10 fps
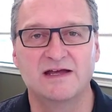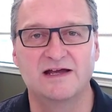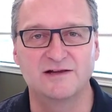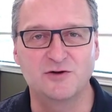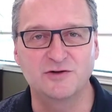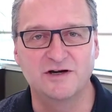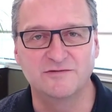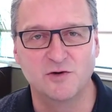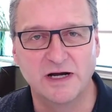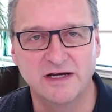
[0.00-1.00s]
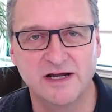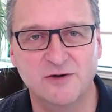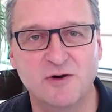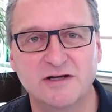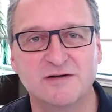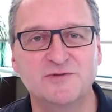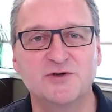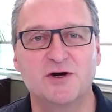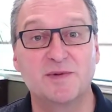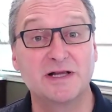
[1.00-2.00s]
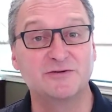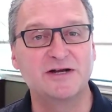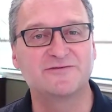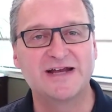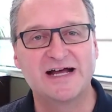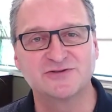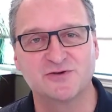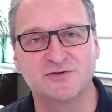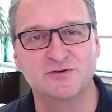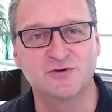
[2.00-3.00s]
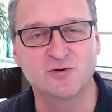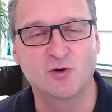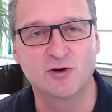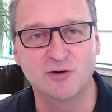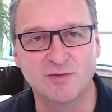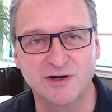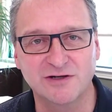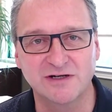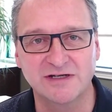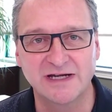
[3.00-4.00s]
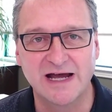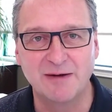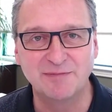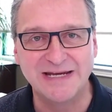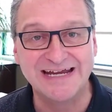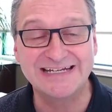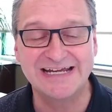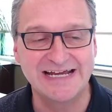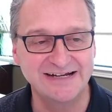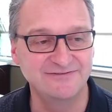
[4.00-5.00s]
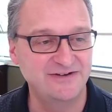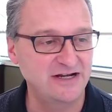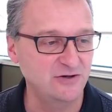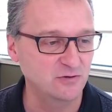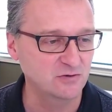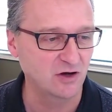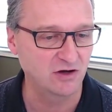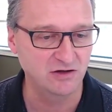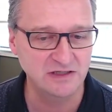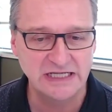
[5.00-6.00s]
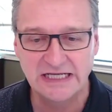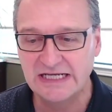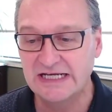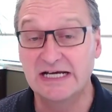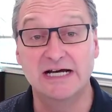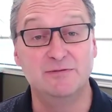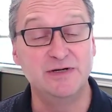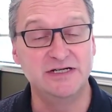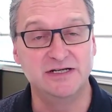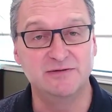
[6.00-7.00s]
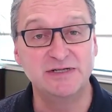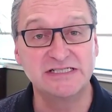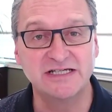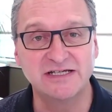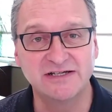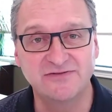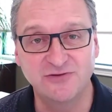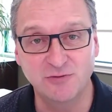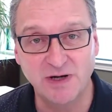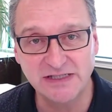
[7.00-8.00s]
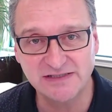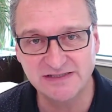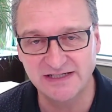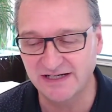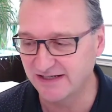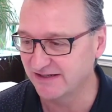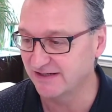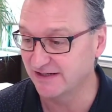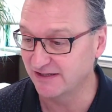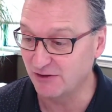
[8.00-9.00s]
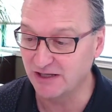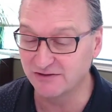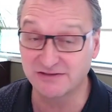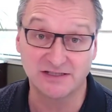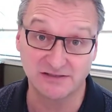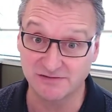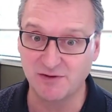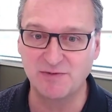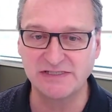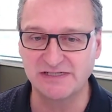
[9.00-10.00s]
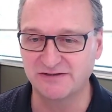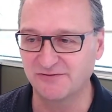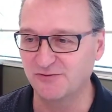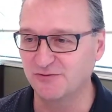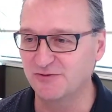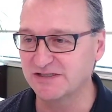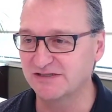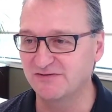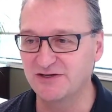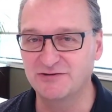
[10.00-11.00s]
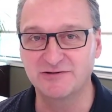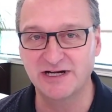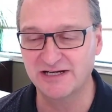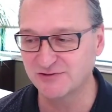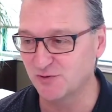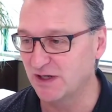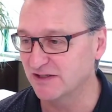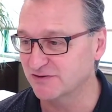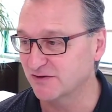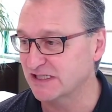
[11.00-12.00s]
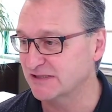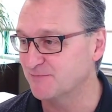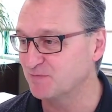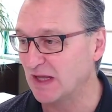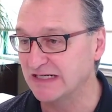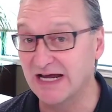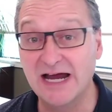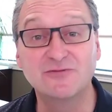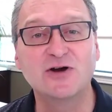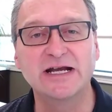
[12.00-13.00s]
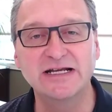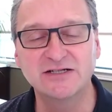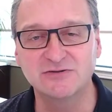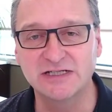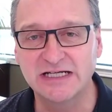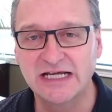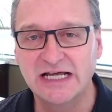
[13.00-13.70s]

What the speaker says: Hello there, everyone, and welcome to our Pellegrini Financial third quarter market update and video call. Been a busy few months, and well, it looks like it's going to be busy here through the rest of the year as well. So let's dive right into it.